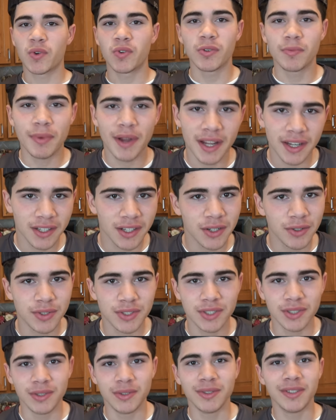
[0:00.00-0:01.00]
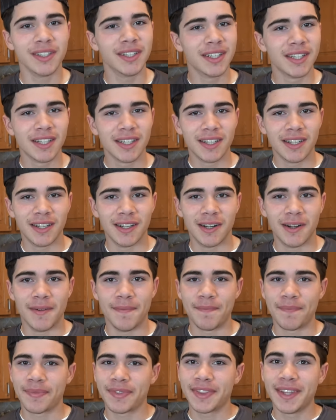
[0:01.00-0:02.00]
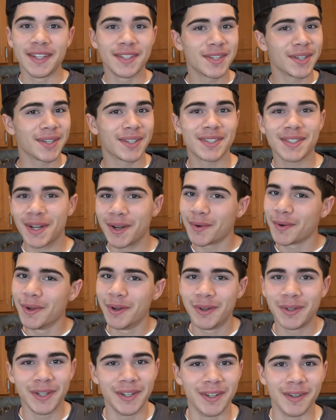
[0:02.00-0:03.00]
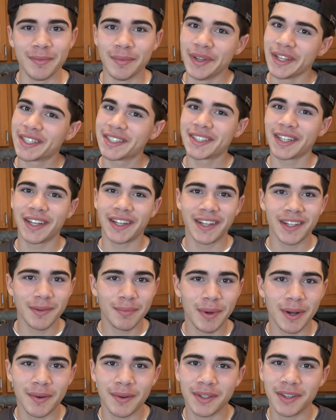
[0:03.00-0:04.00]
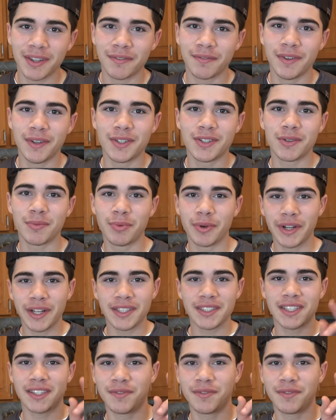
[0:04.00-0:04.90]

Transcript: We're about to go soon um, things are going to start rolling here. I'm excited about what the future brings.